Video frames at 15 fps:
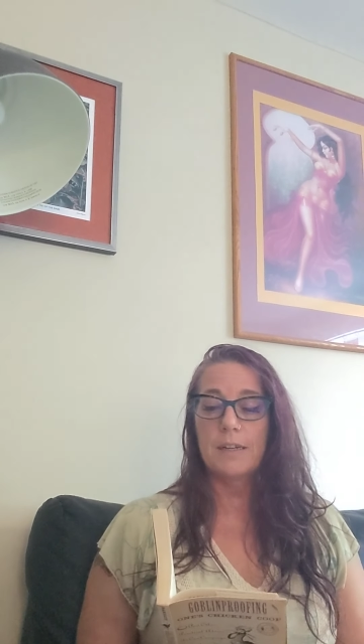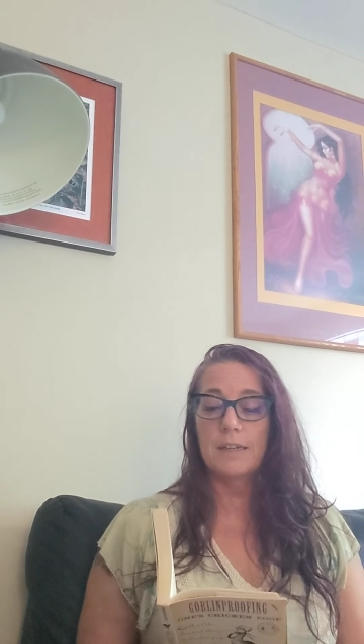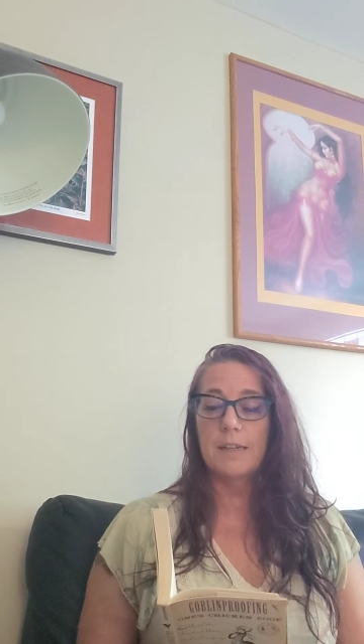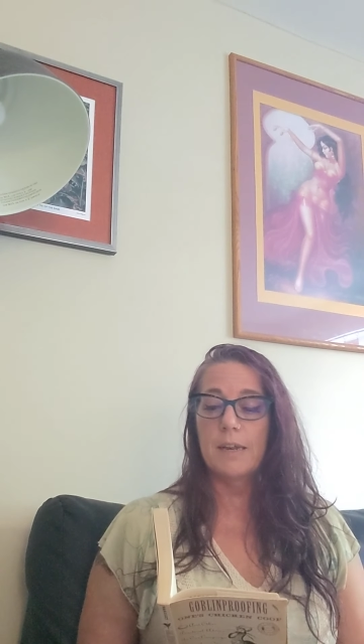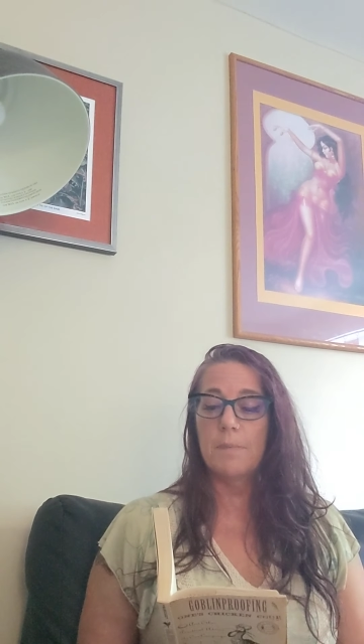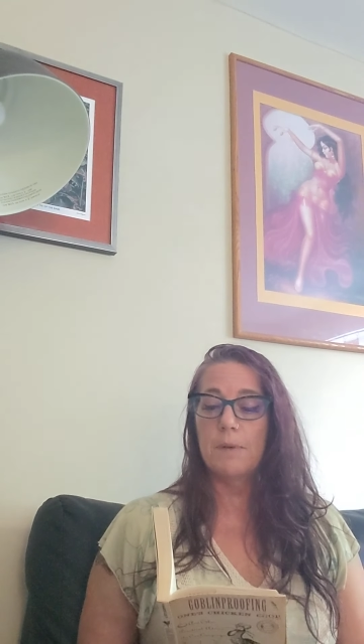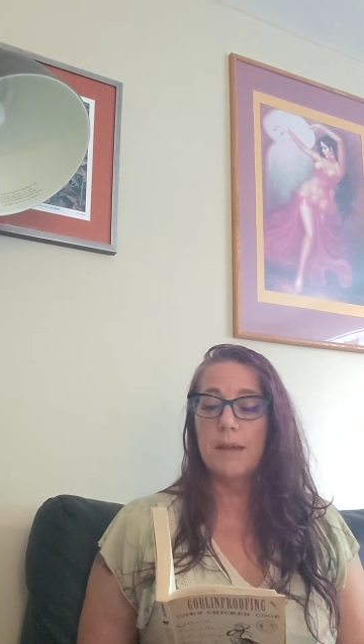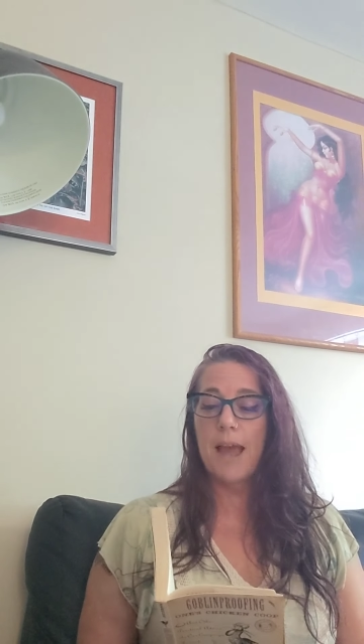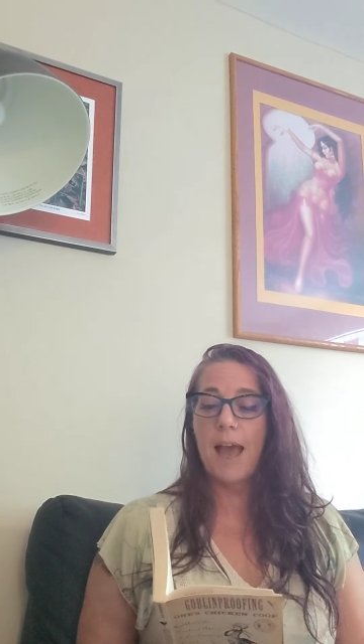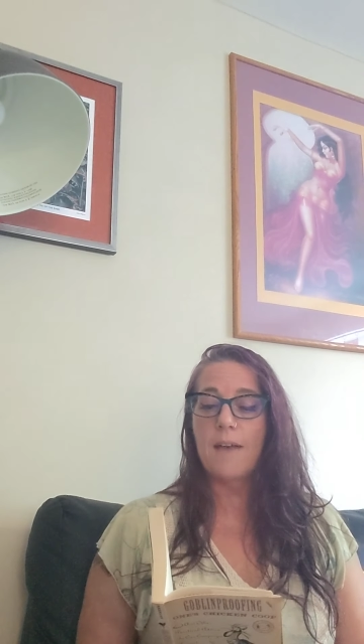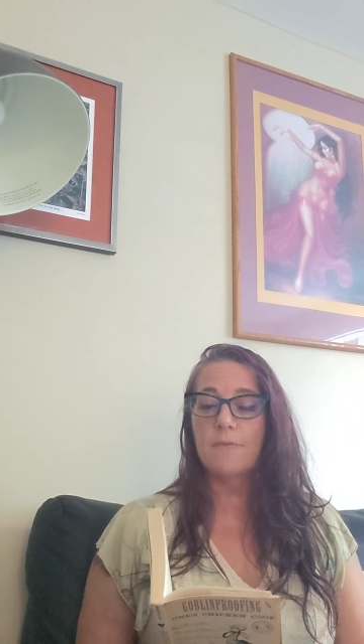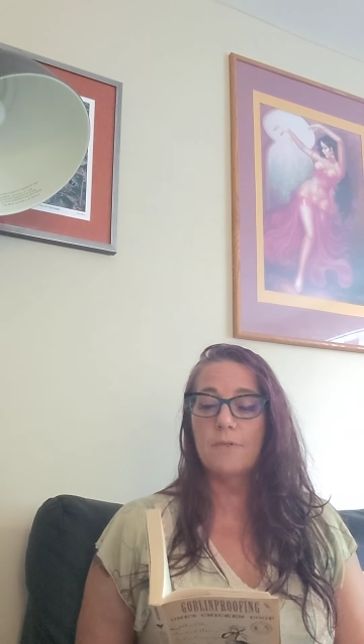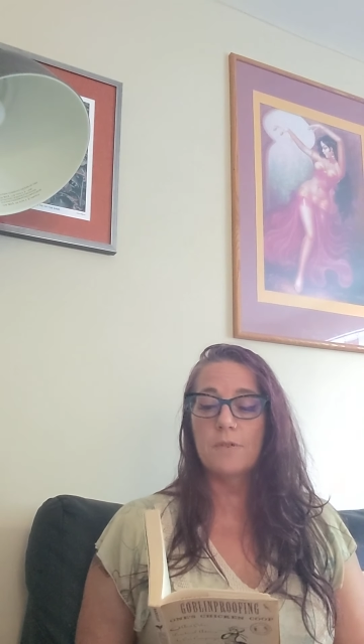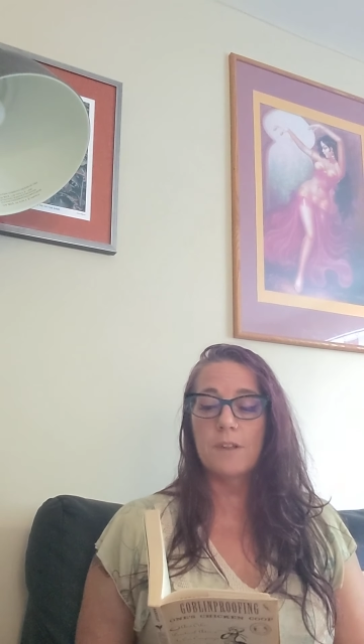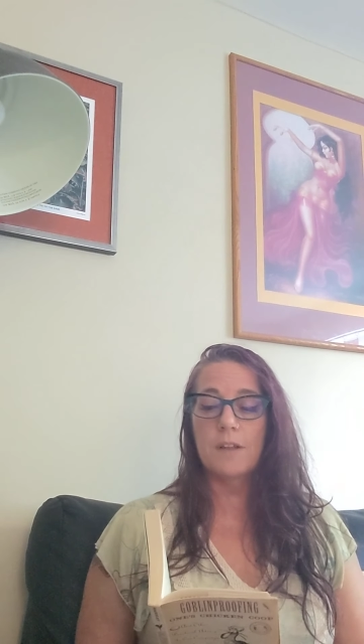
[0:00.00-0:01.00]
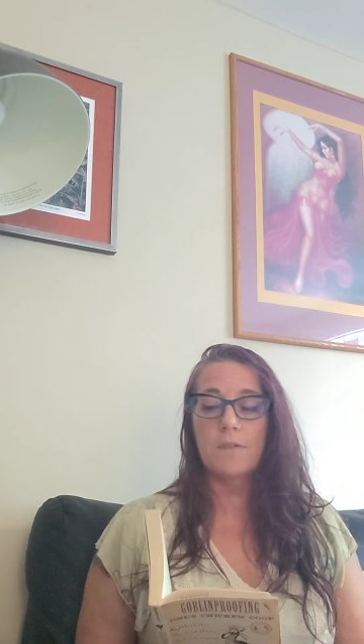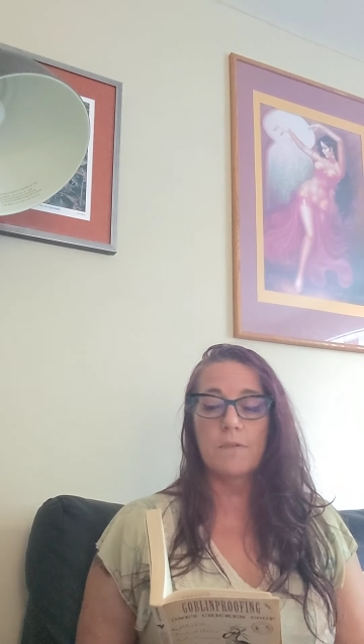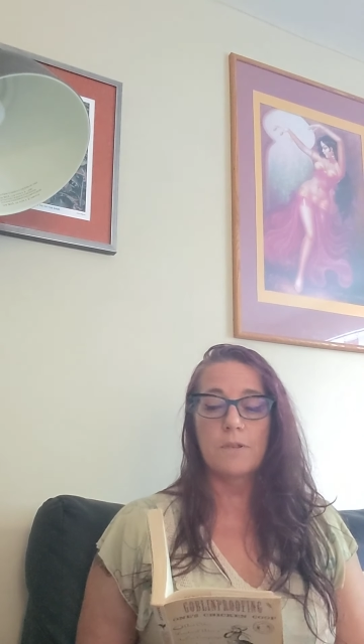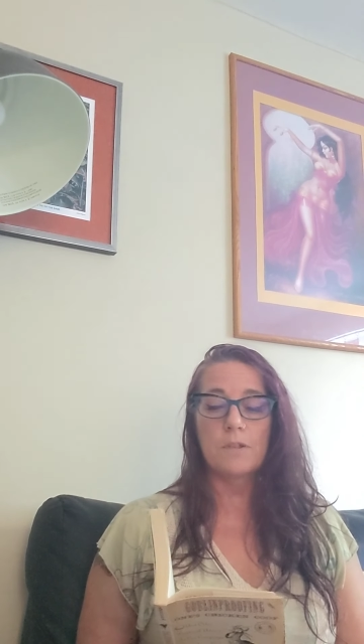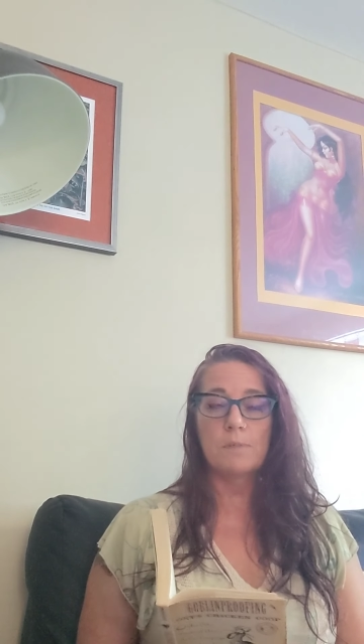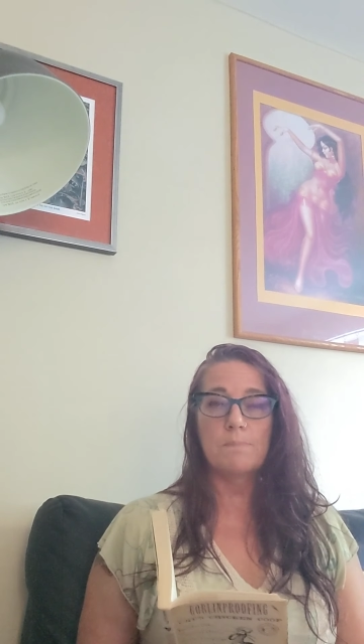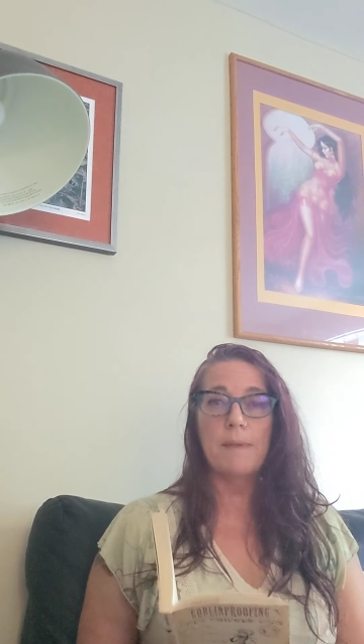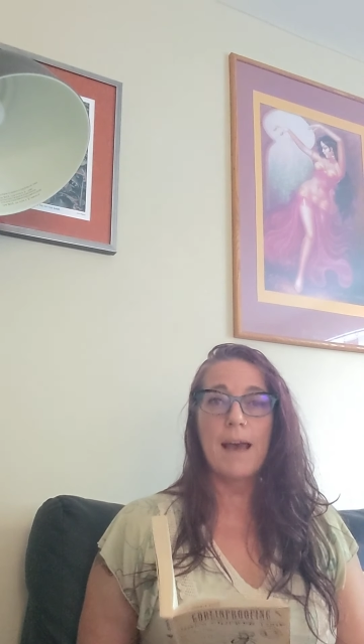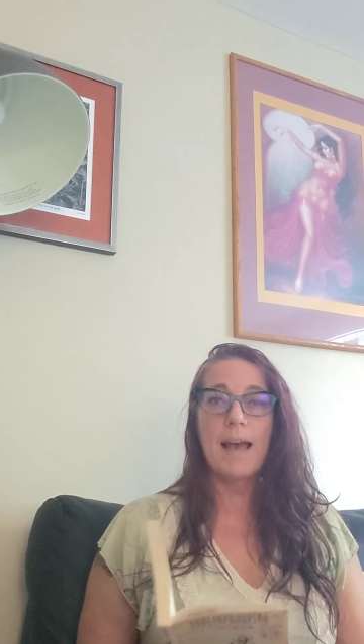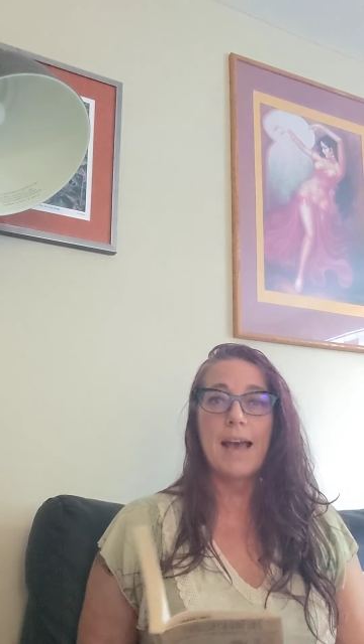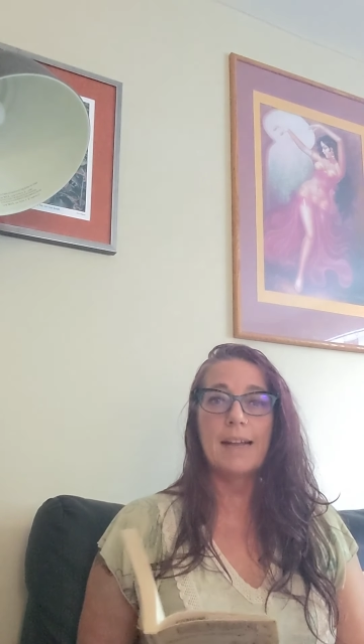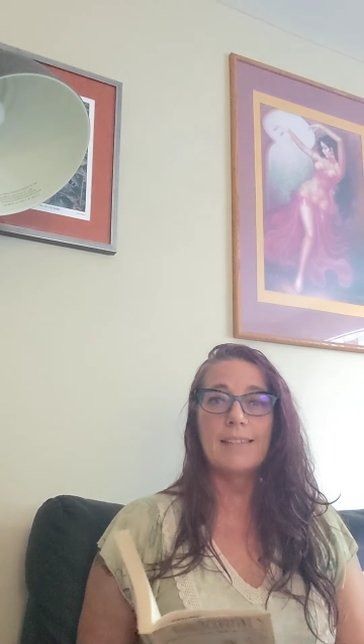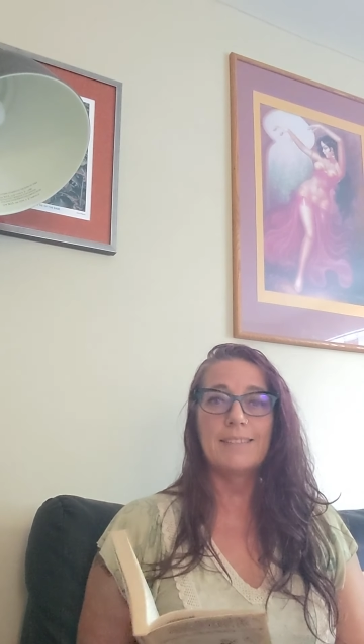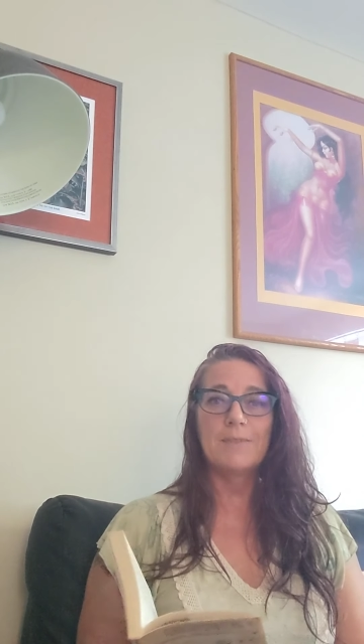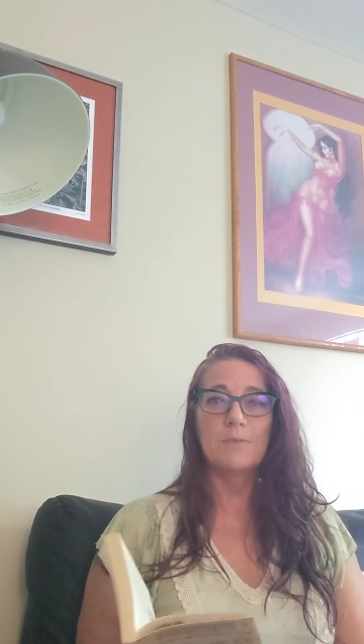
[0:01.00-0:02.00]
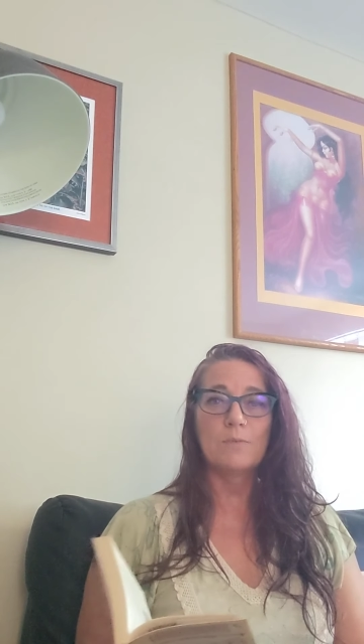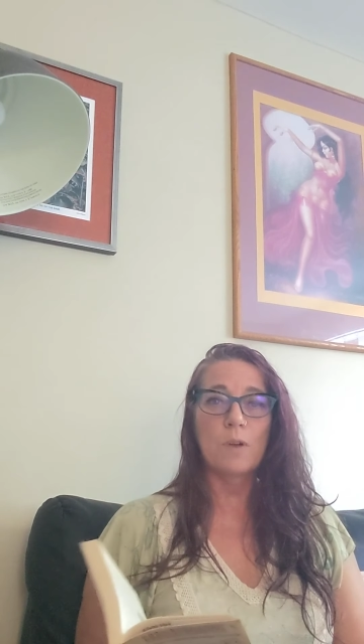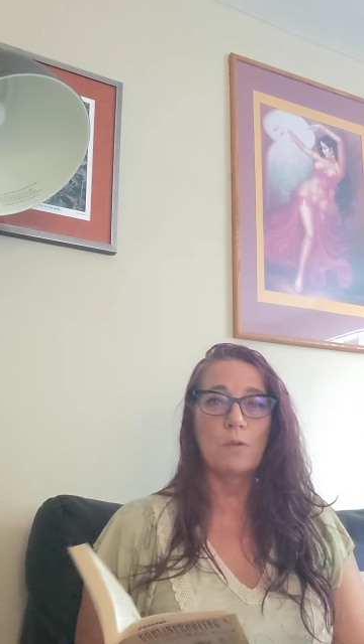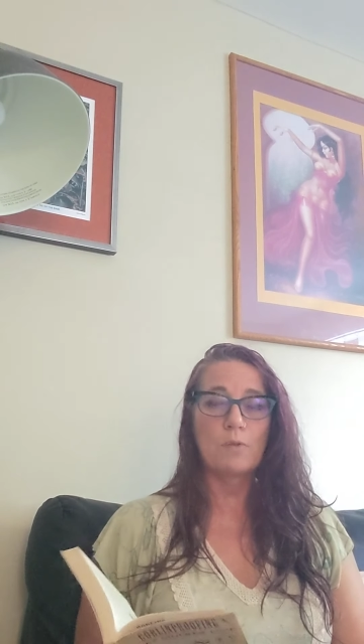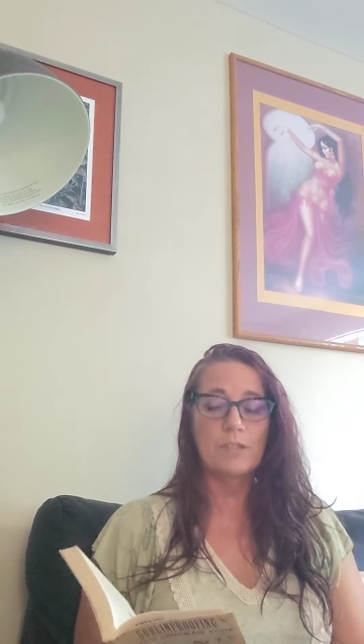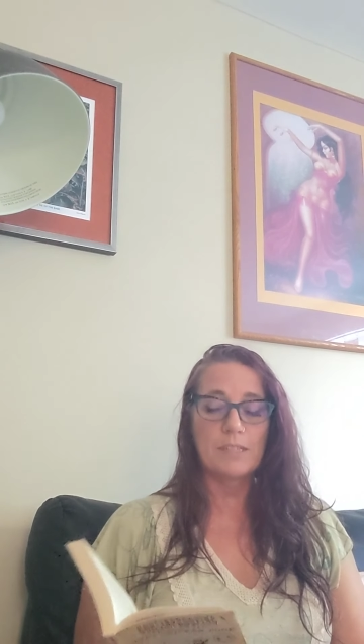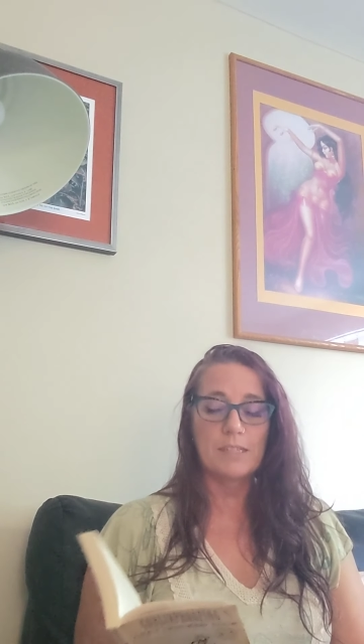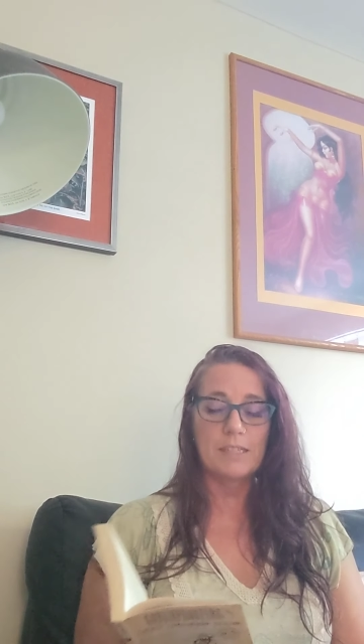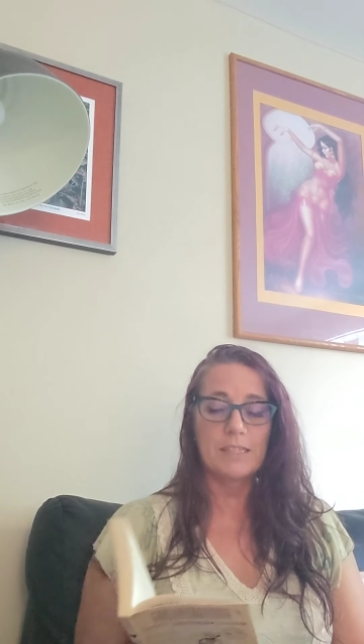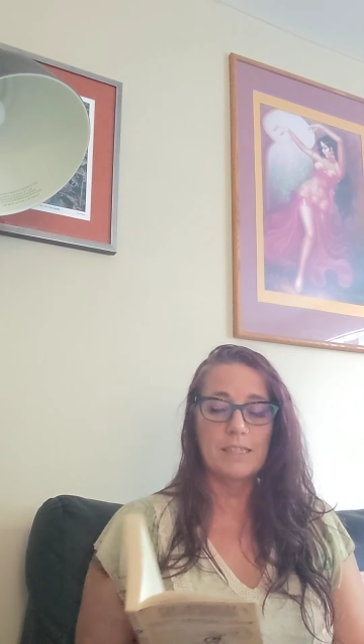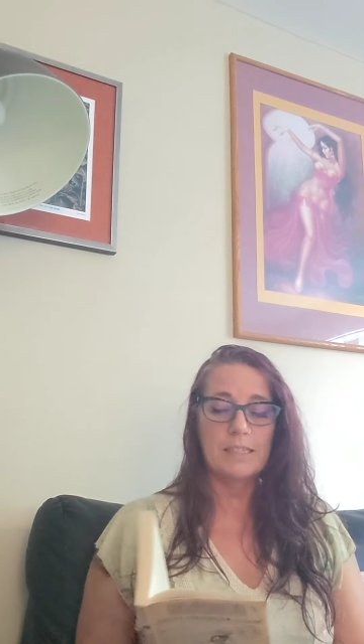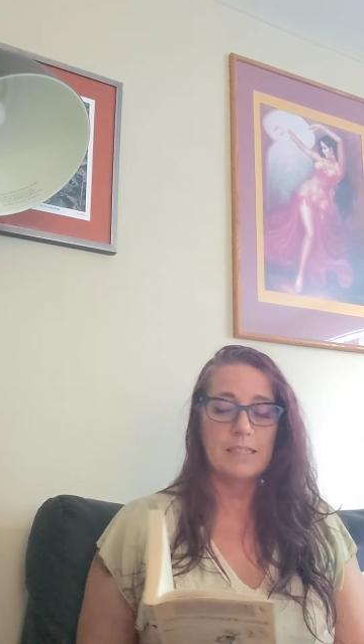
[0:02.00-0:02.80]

let it be after they are first bagged and roasted.